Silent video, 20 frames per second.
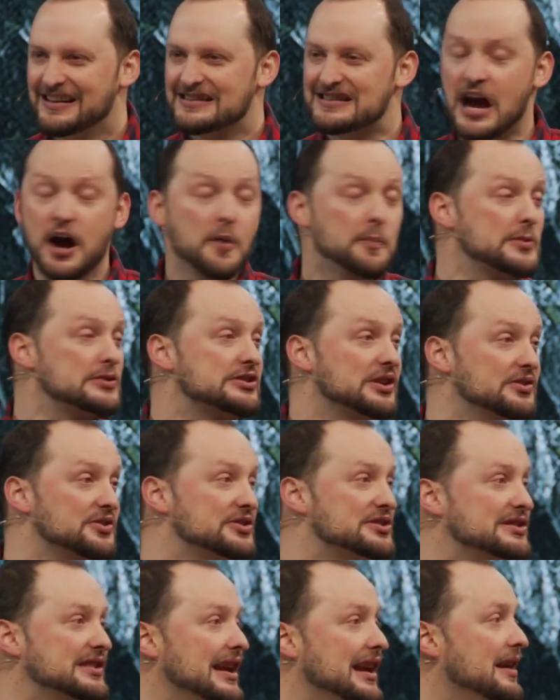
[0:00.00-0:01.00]
to help us
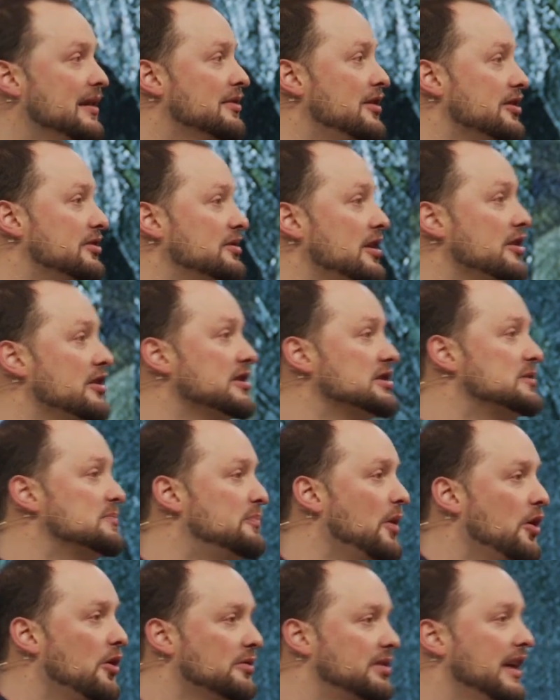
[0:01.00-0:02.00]
understand that there is
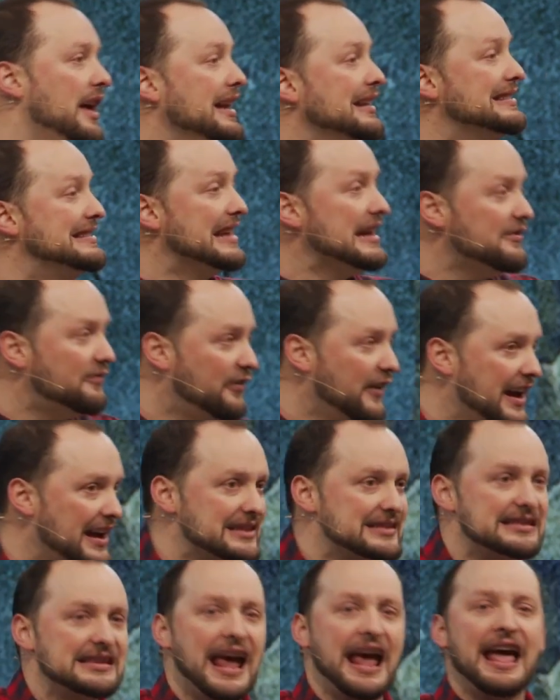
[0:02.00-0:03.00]
both
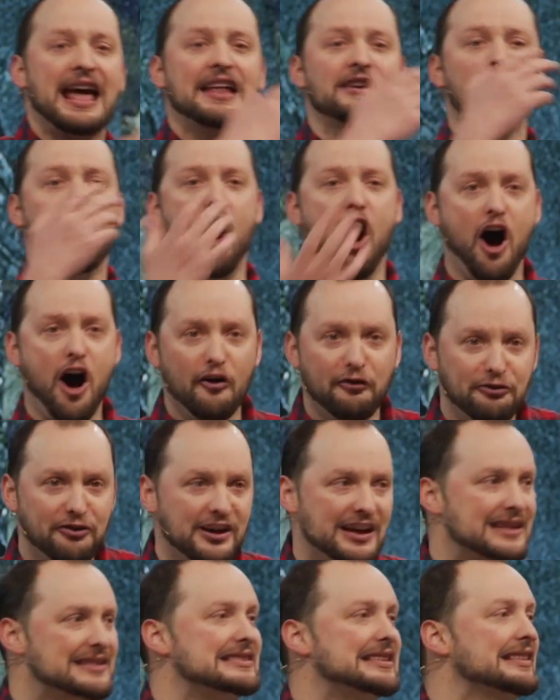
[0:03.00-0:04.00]
defense and
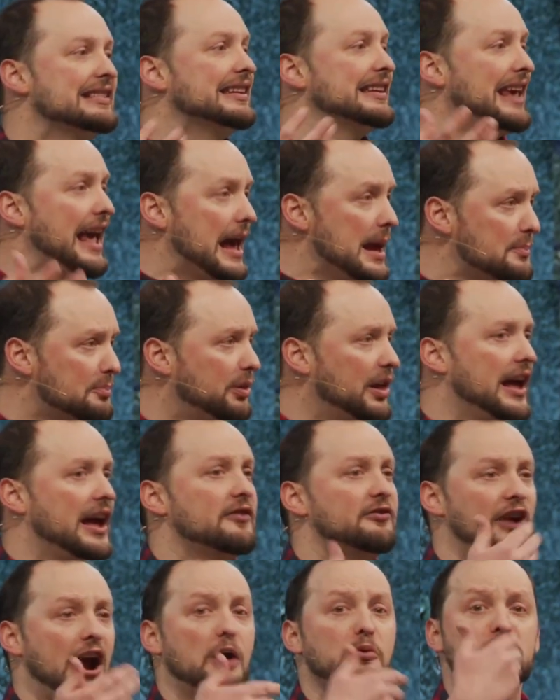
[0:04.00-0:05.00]
offense in the game
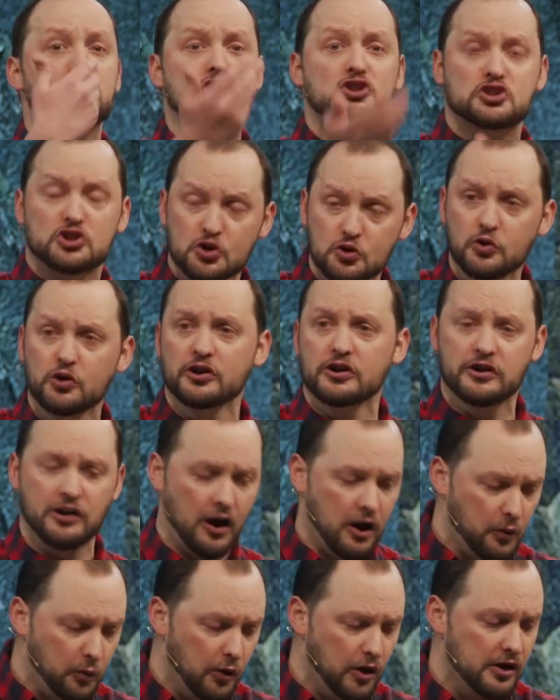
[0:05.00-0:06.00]
plan for how we steward
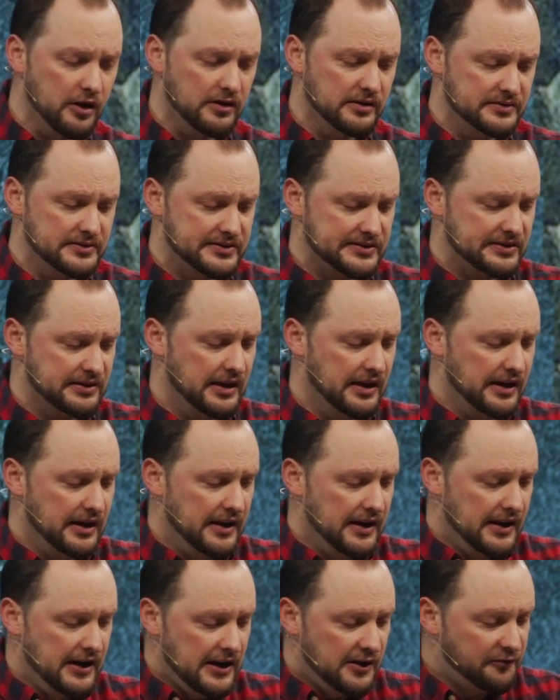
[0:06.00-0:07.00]
our words.
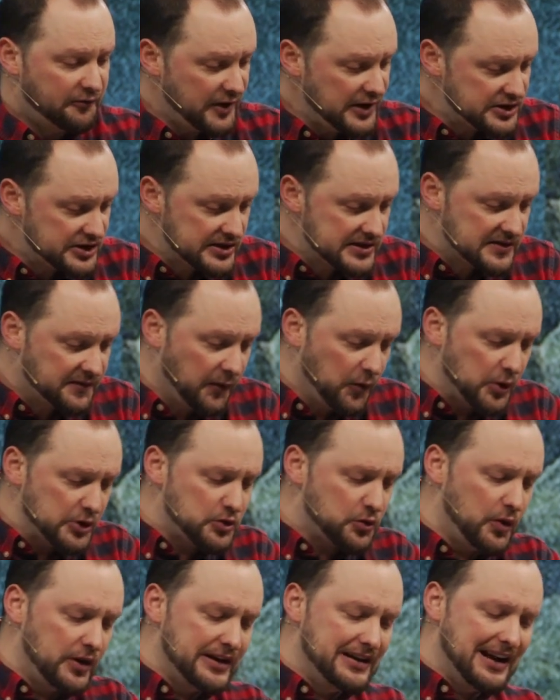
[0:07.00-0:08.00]
Ephesians
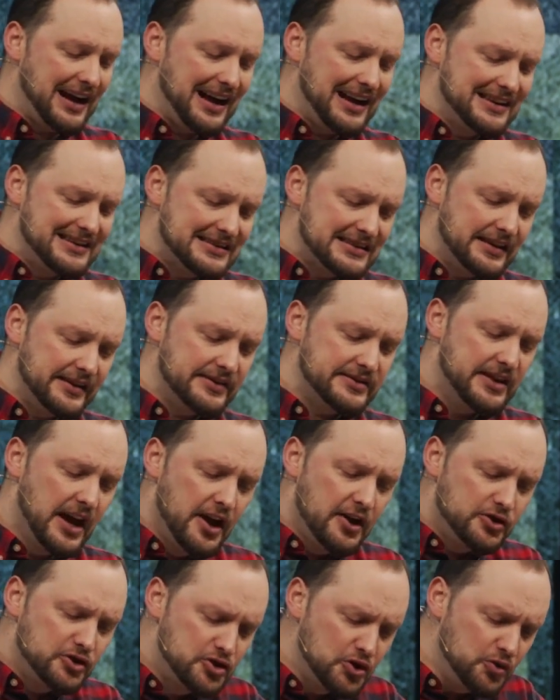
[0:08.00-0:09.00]
4:29 says,
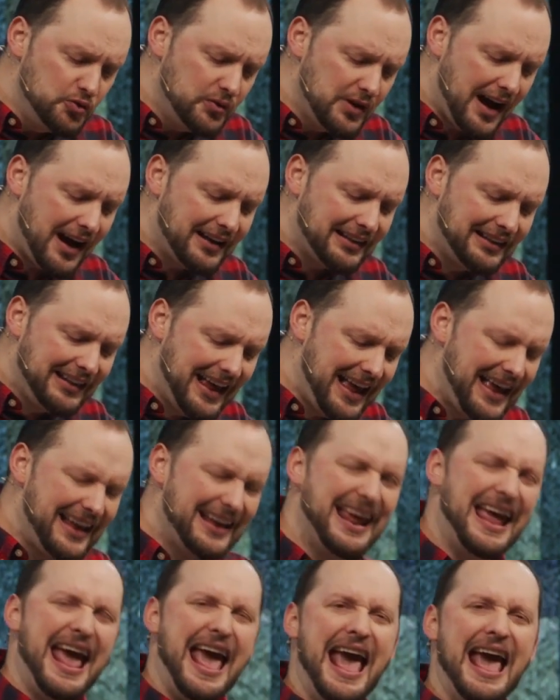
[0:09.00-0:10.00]
"Do not
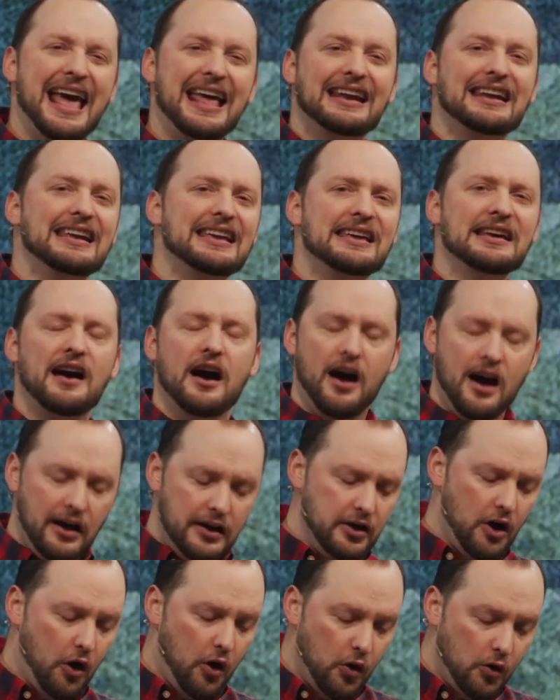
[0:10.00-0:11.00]
let any
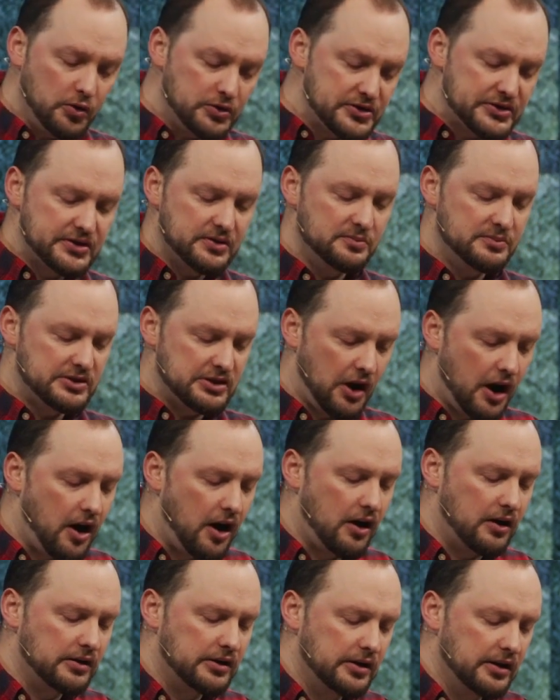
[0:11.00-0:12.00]
unwholesome
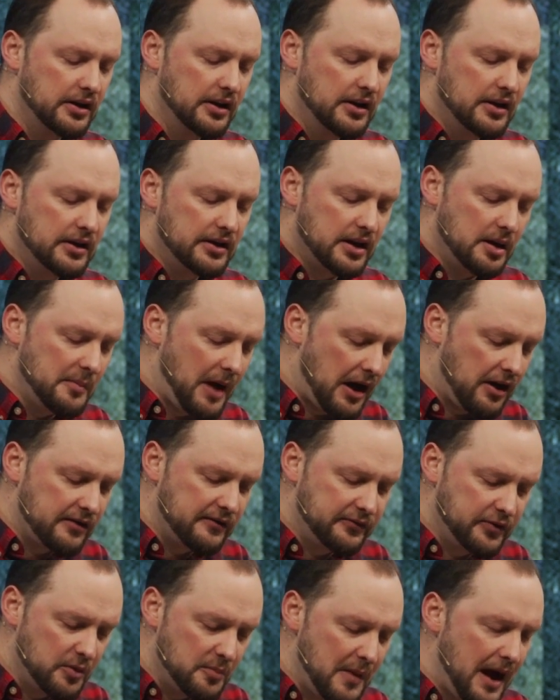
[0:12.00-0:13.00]
talk come out
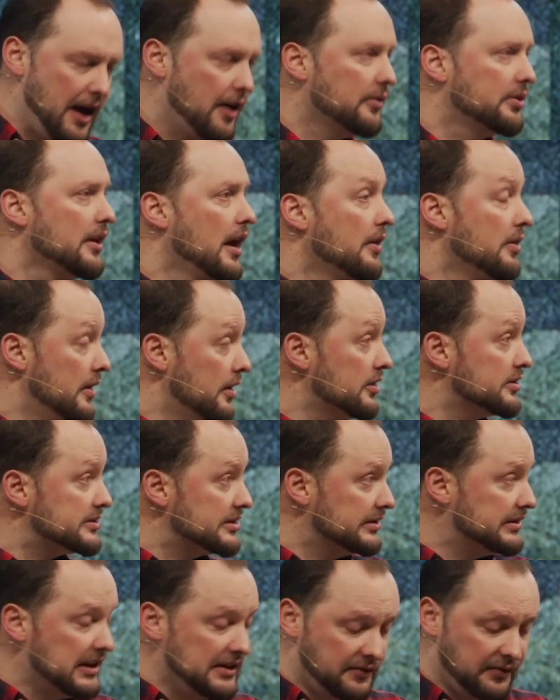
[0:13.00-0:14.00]
of your mouth." There's
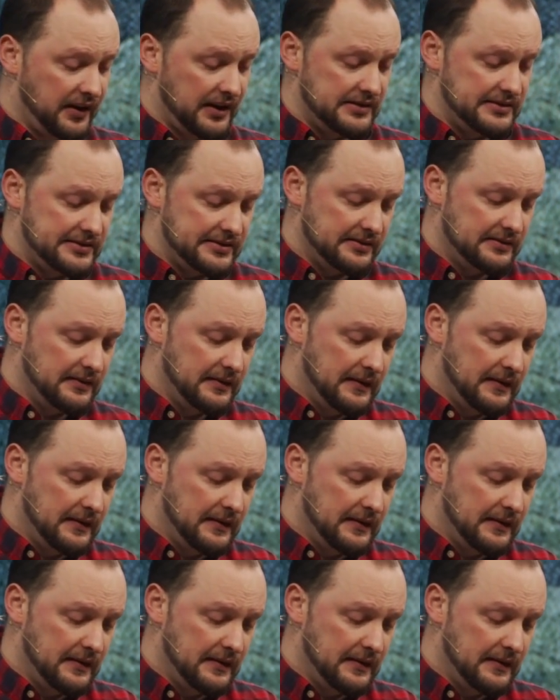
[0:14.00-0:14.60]
the defense.